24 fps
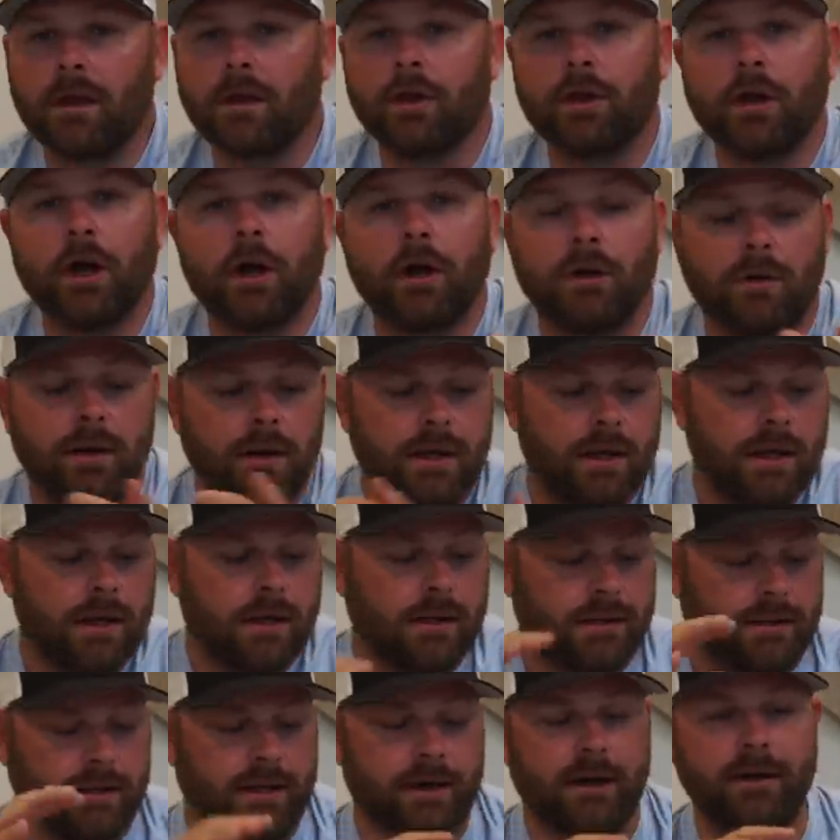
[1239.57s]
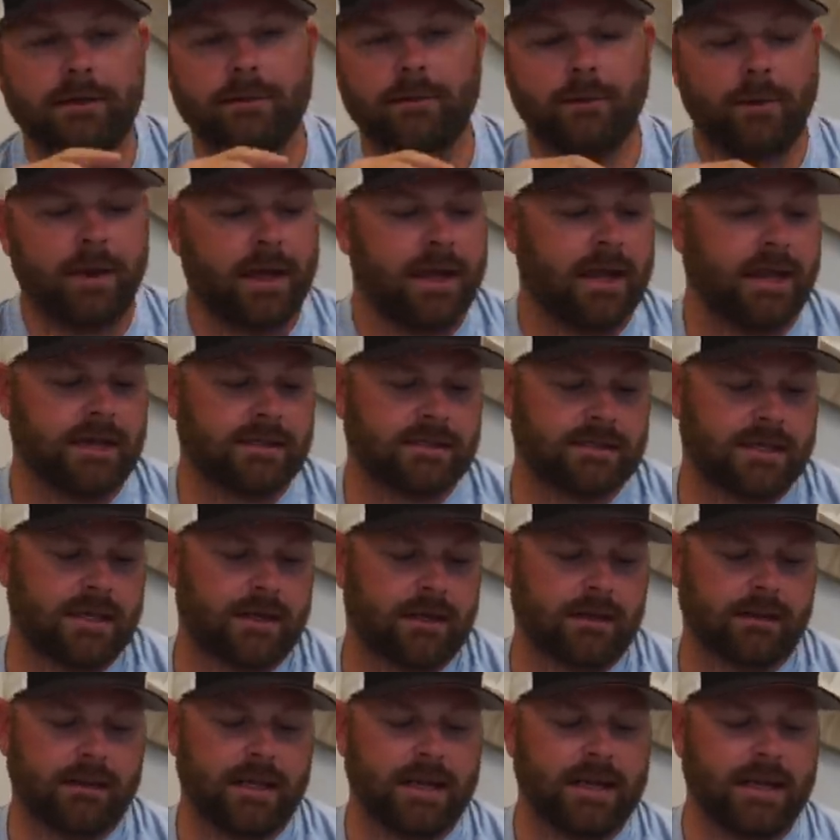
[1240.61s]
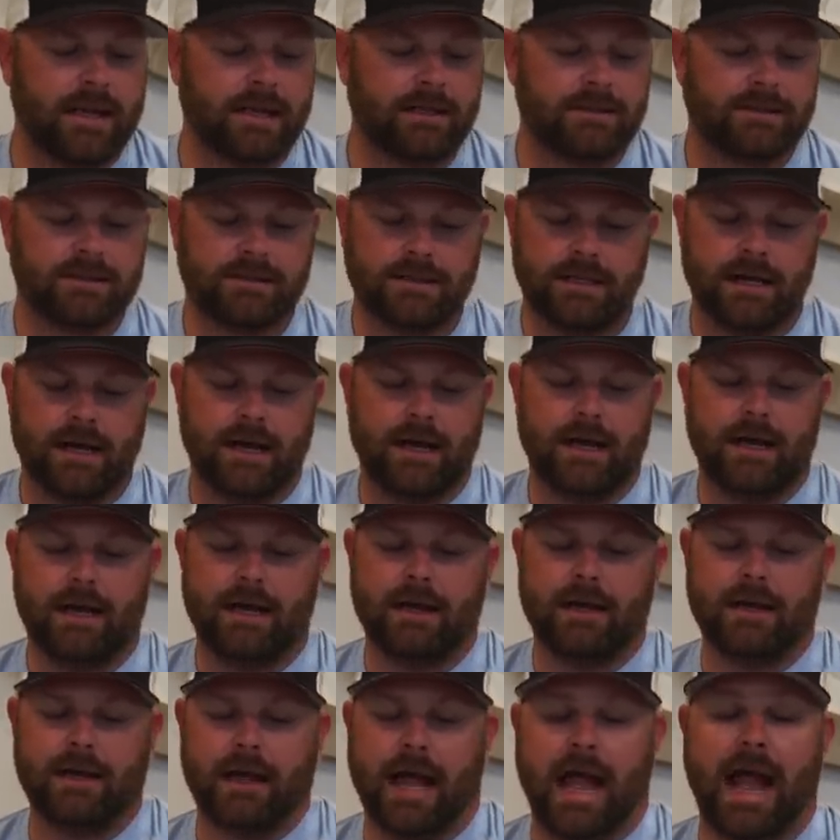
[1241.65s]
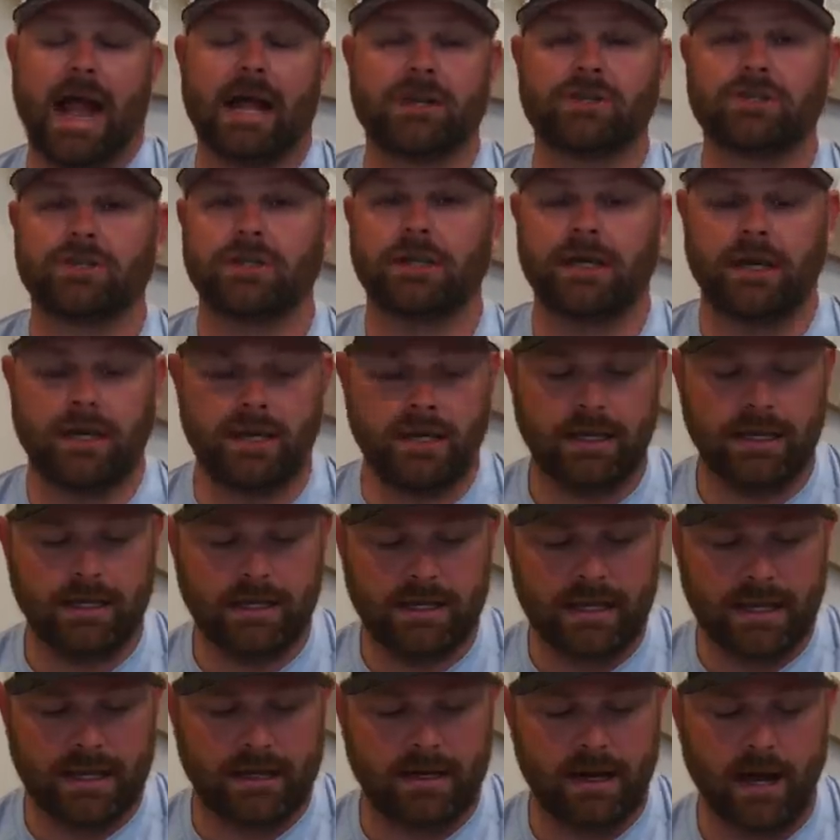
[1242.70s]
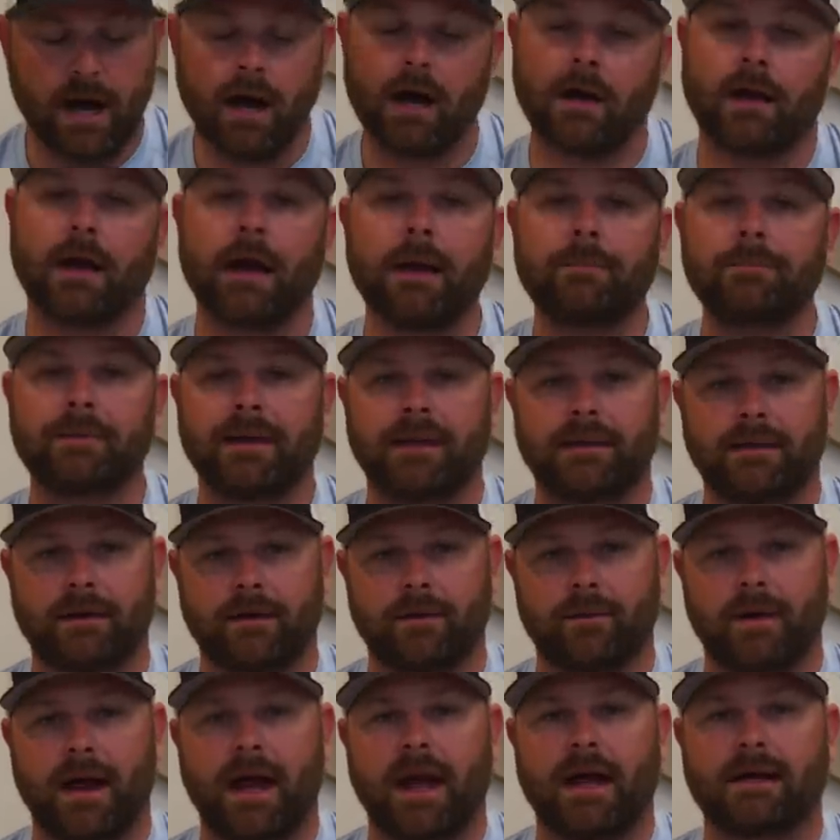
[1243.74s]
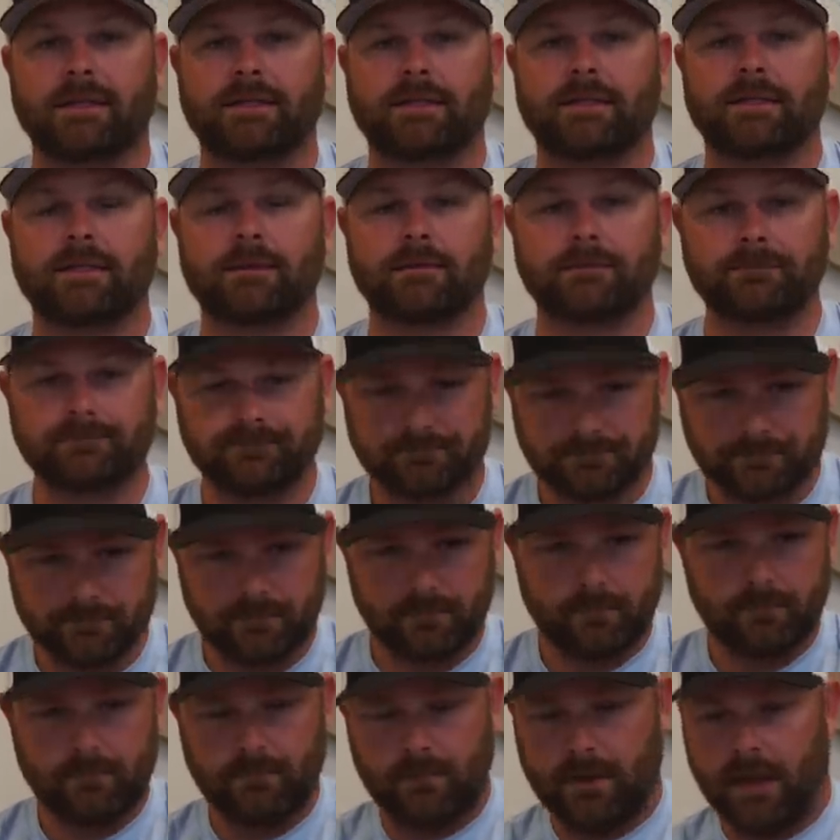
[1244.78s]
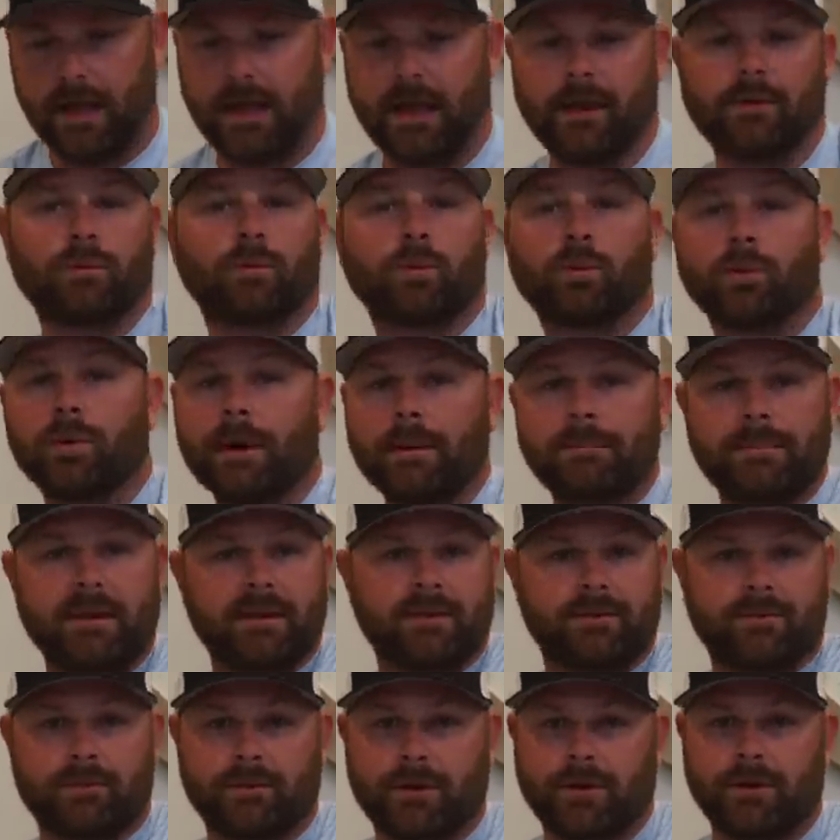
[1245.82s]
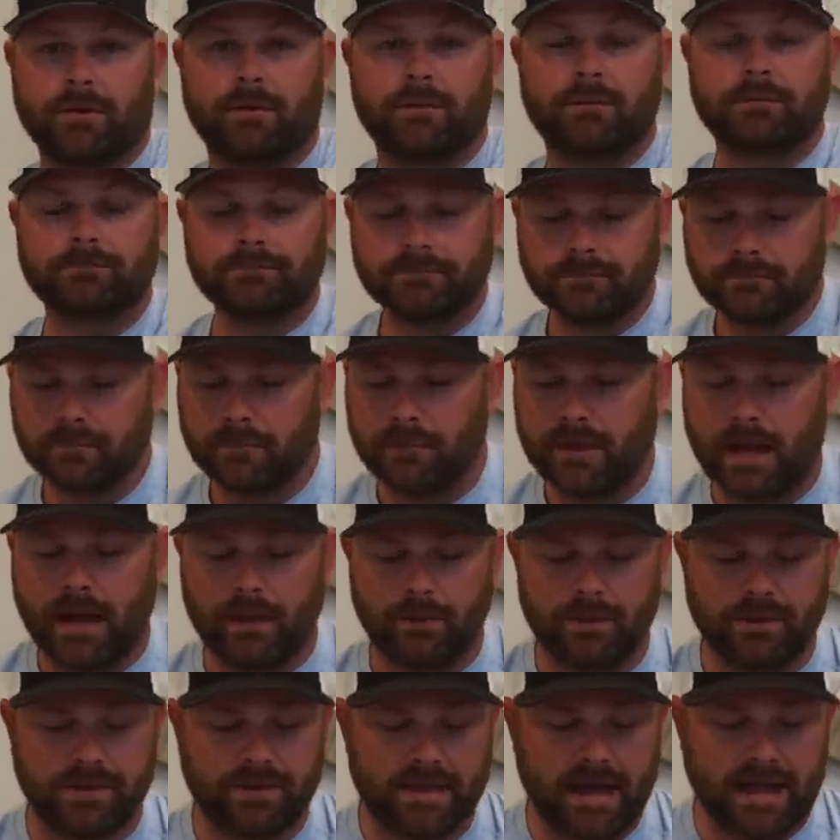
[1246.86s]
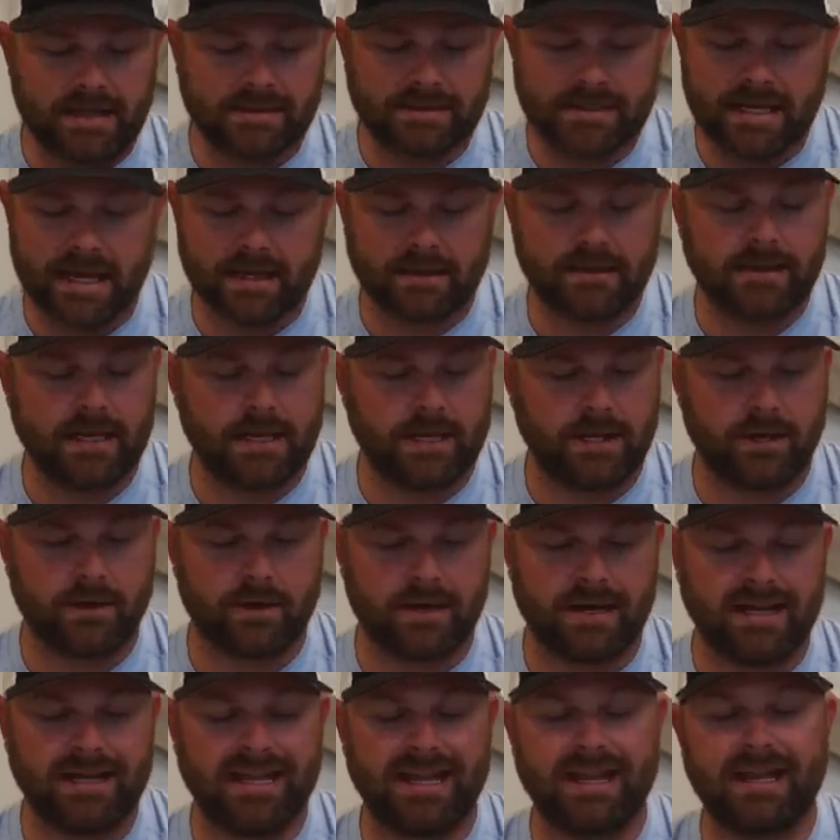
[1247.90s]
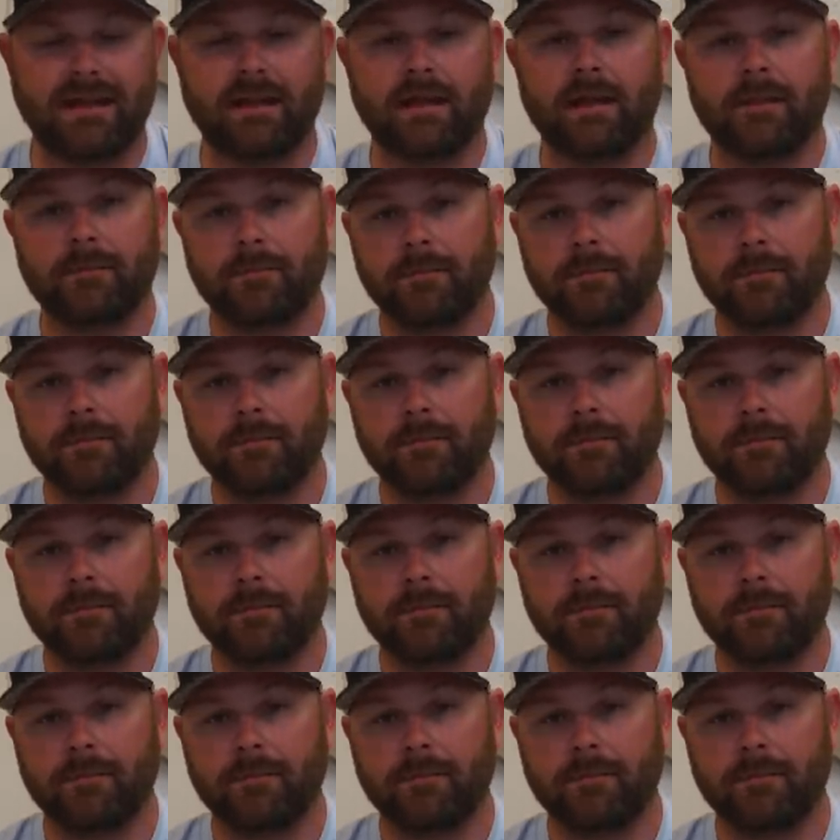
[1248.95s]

go. The other way is gonna let it uh, actually get hung up in the grass and rip it through. Now with that technique, you're gonna need